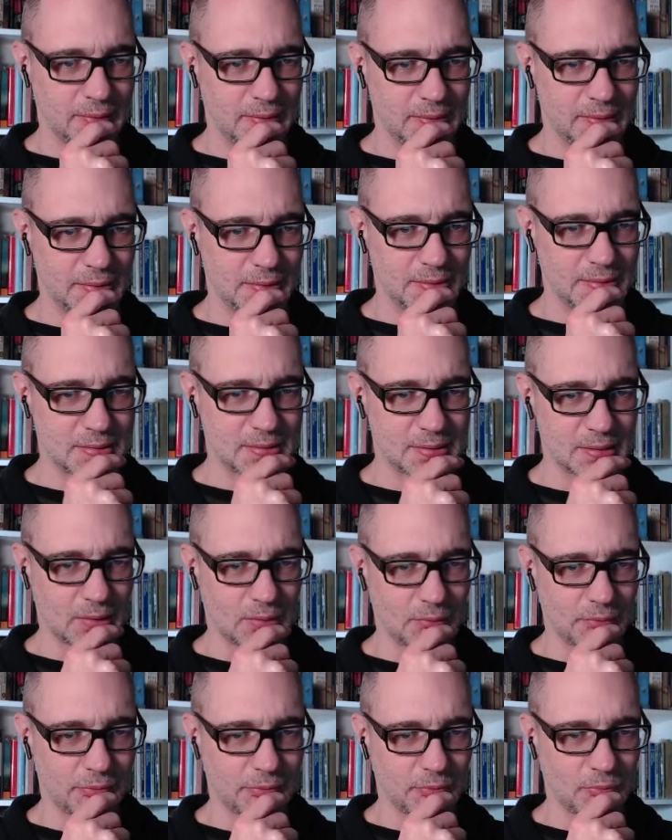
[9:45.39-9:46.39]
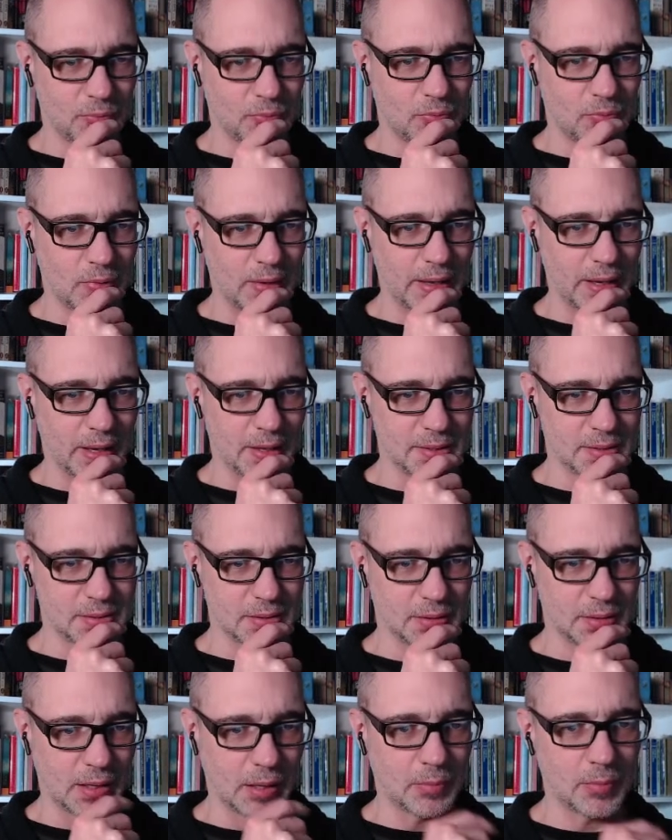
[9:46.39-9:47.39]
To the southwest,
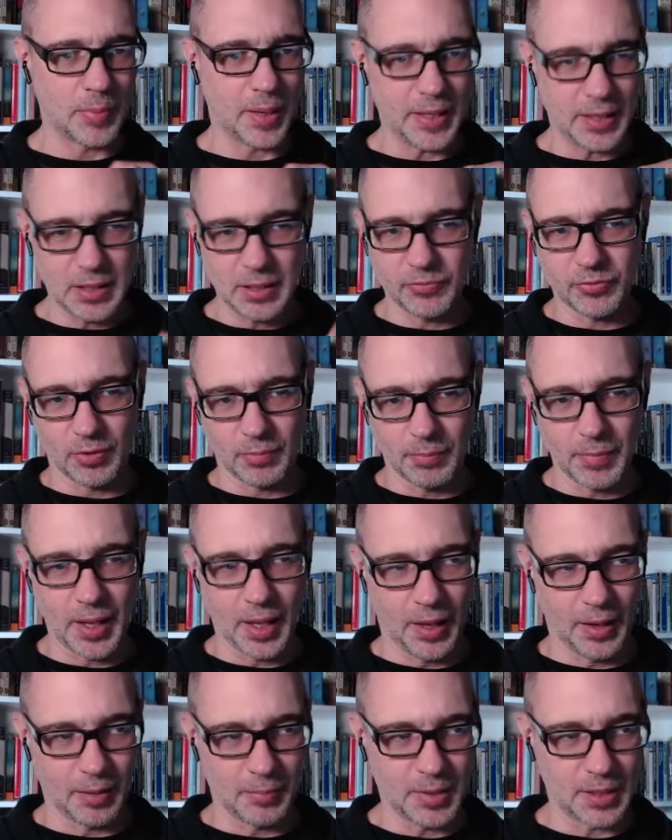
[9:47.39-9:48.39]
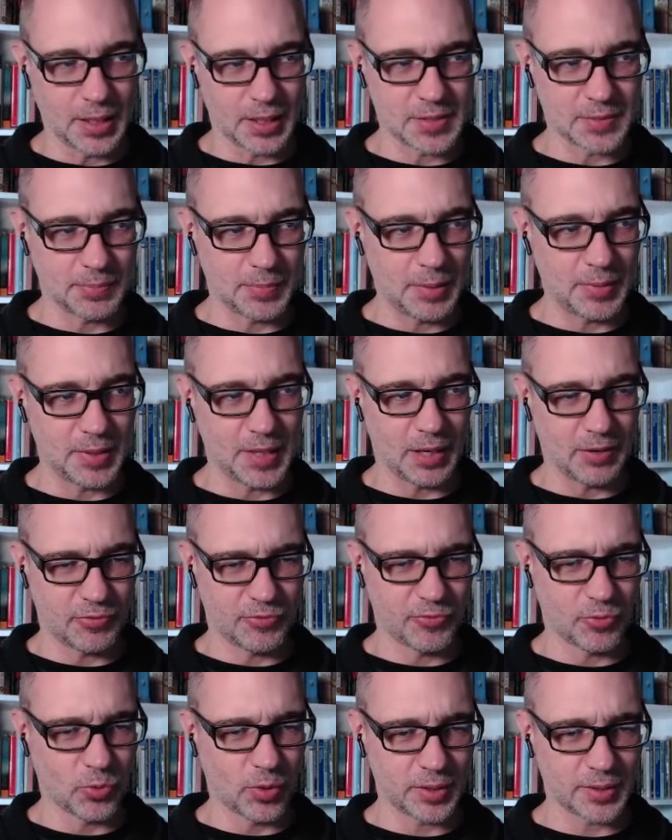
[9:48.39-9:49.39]
inhabited by evil men. I mean, that's maybe that
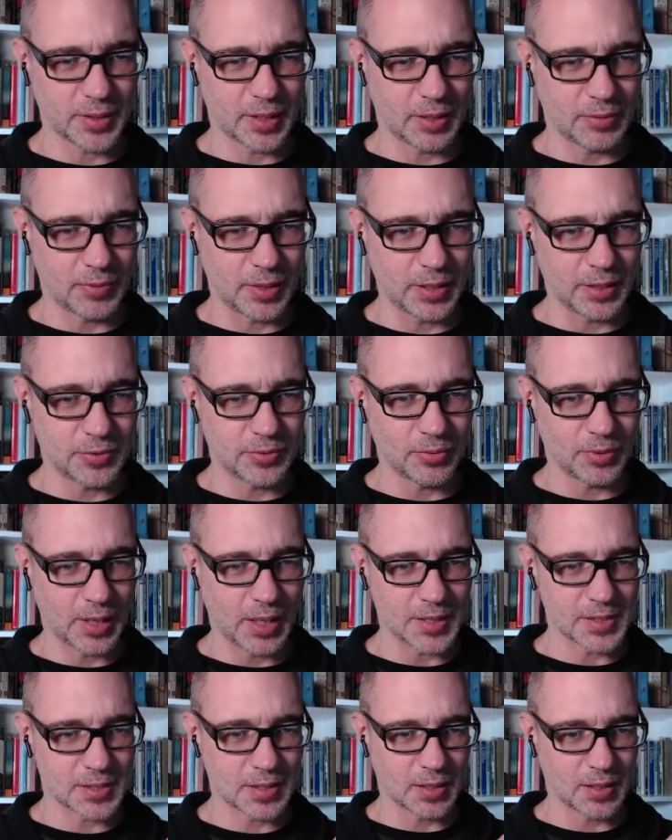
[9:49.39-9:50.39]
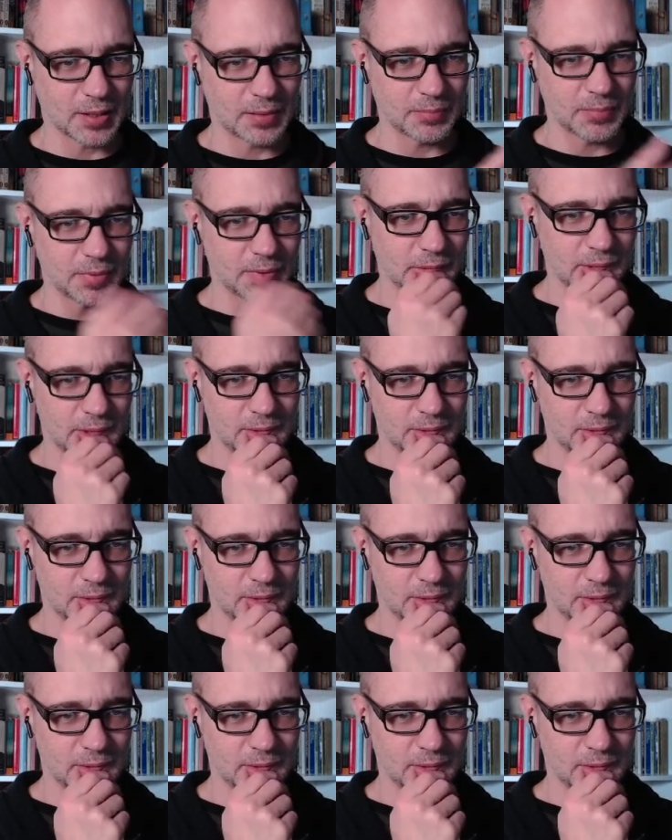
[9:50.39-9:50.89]
fort that I ran into last time.